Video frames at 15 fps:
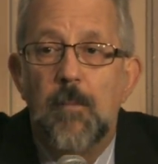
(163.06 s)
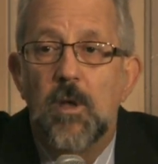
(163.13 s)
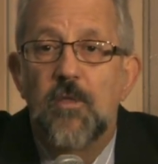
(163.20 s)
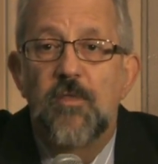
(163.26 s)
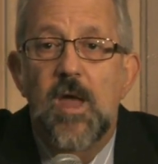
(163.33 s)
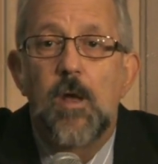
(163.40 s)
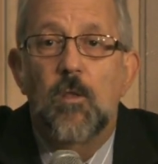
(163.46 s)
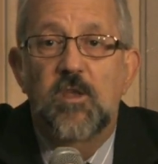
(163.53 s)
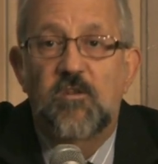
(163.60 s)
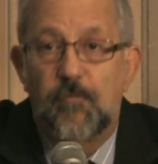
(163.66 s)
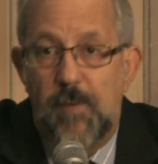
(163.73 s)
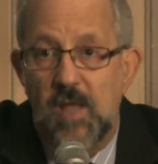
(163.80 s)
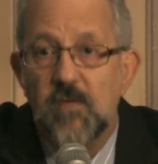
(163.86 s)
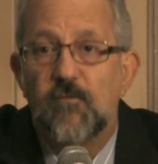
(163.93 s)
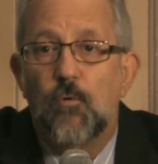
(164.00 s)
They only
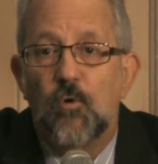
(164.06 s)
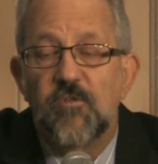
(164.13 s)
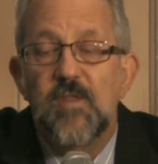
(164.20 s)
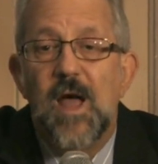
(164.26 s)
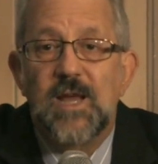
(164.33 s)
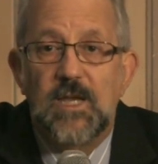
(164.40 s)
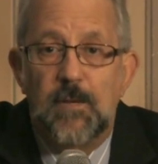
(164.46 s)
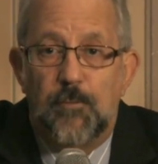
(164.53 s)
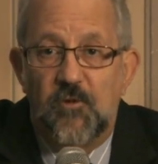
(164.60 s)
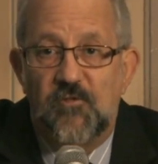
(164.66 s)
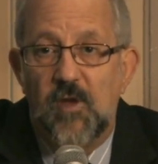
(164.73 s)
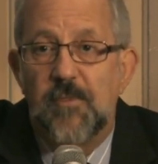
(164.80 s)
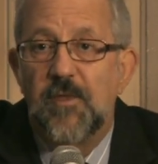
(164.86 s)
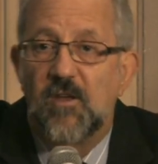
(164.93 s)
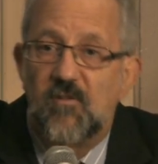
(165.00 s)
spend, of course,
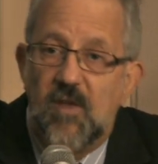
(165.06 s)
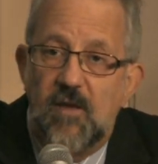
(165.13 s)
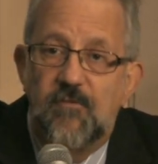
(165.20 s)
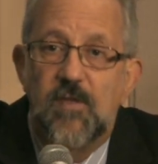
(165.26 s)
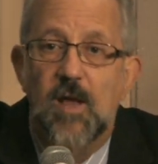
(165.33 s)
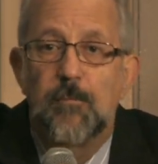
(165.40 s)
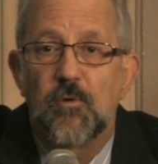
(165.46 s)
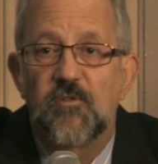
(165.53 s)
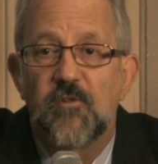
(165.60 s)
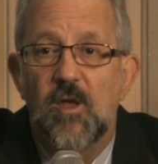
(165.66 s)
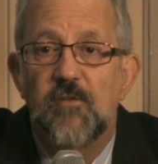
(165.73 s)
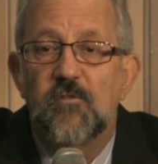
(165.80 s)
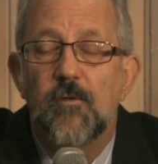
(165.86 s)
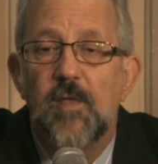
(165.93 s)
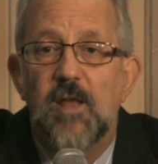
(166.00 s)
90%. They save
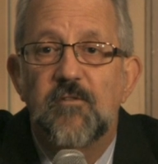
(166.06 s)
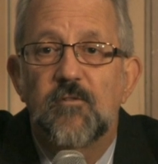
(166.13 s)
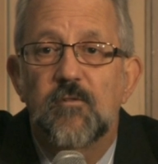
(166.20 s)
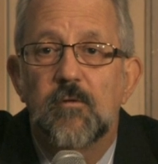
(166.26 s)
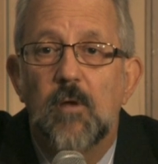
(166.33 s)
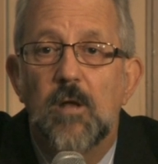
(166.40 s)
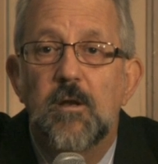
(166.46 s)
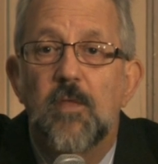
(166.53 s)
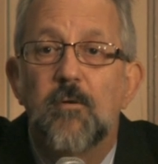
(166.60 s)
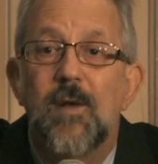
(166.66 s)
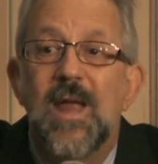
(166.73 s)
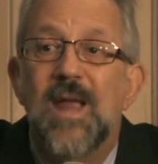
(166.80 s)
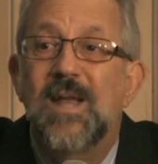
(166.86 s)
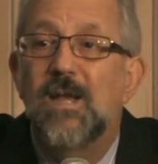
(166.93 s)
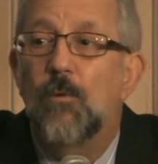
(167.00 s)
10%. So that's another
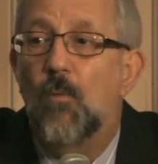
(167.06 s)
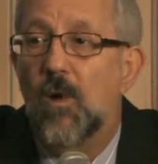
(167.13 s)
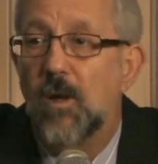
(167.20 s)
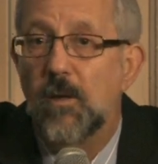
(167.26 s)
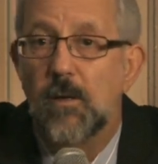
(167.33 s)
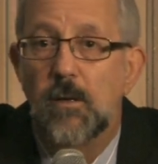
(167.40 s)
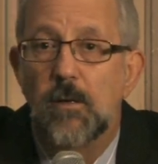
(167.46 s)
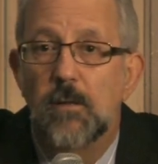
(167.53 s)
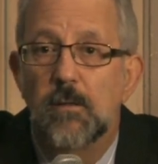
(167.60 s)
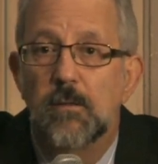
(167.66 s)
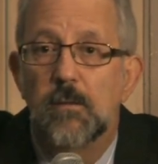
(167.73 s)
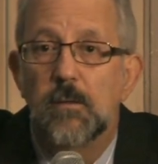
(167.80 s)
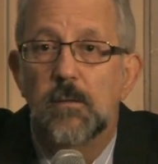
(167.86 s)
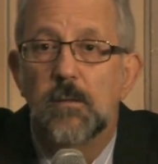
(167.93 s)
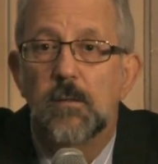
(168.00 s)
$81
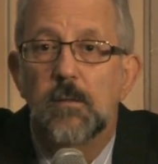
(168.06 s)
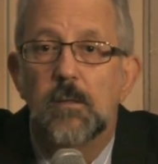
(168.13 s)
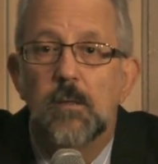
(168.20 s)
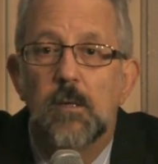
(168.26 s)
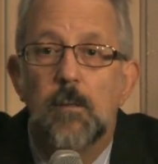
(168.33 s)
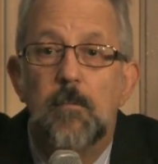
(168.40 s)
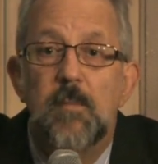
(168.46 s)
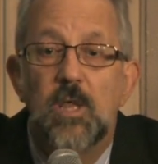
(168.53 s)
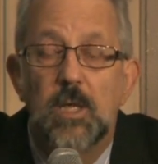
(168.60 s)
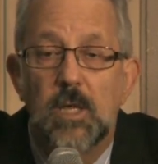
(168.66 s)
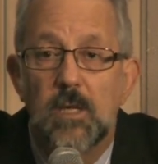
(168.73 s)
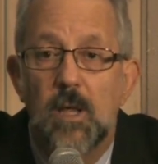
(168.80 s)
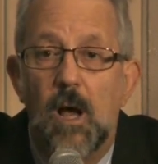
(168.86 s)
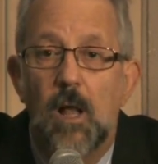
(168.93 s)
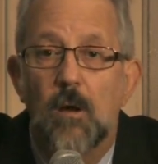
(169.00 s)

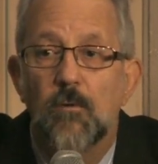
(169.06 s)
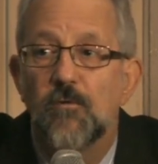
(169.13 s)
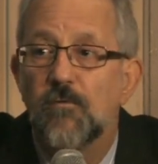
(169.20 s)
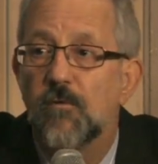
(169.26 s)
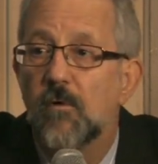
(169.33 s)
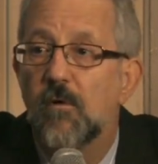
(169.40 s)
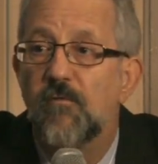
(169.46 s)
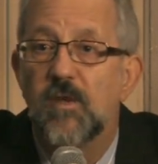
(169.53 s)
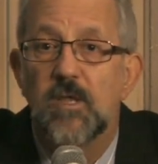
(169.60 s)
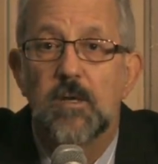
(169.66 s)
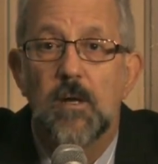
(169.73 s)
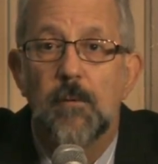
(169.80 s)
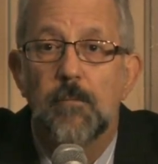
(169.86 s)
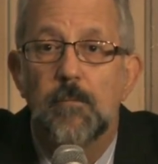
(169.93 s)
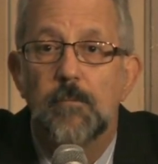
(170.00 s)
million of
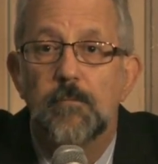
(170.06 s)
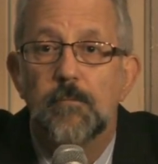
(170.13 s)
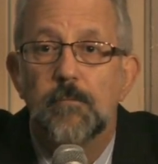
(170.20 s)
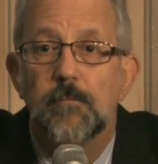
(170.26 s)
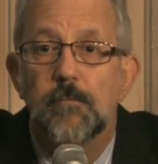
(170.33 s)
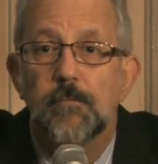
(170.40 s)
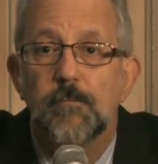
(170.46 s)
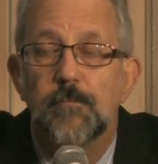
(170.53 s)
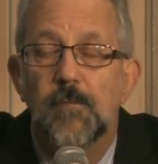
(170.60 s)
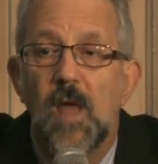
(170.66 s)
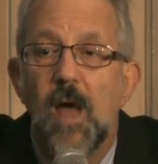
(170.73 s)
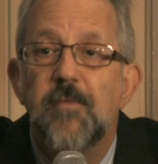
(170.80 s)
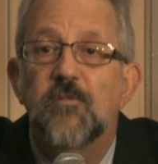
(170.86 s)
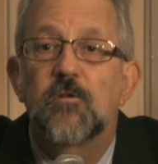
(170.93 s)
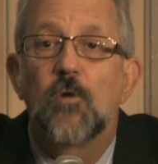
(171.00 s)
income.
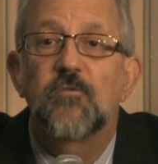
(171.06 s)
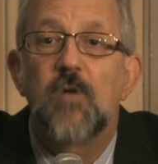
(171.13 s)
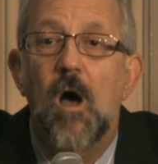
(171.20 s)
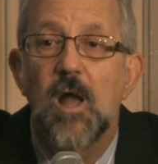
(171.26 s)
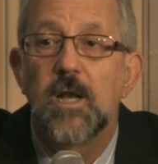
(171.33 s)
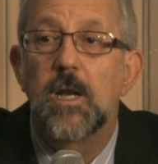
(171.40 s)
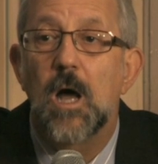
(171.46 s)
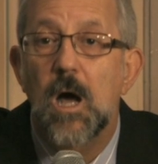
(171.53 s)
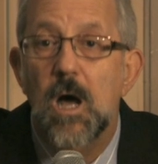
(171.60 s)
And this goes on.